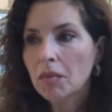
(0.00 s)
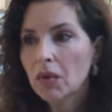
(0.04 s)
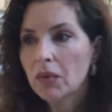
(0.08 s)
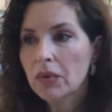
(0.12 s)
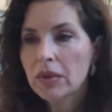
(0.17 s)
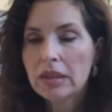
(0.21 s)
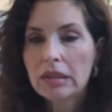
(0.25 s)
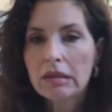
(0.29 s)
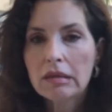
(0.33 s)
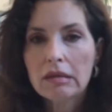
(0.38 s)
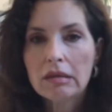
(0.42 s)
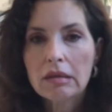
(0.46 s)
I'm
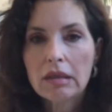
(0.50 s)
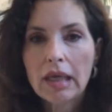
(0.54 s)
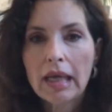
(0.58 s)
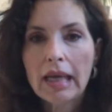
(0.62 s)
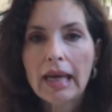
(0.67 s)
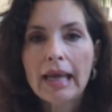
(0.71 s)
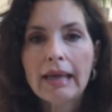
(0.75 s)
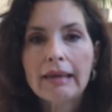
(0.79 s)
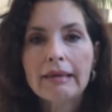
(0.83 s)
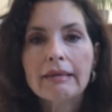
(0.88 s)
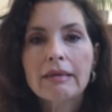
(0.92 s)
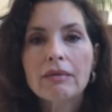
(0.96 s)
always
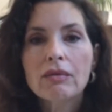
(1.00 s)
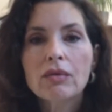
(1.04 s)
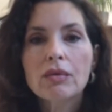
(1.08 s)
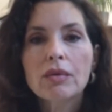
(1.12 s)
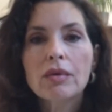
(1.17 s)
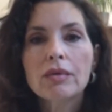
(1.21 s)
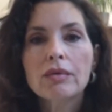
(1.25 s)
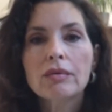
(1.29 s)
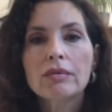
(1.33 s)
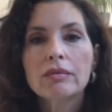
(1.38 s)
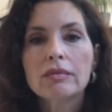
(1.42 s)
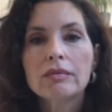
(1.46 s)
connected
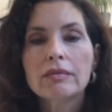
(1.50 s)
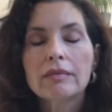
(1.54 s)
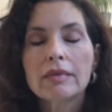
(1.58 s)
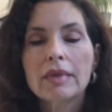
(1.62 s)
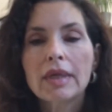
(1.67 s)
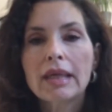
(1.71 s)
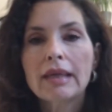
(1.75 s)
through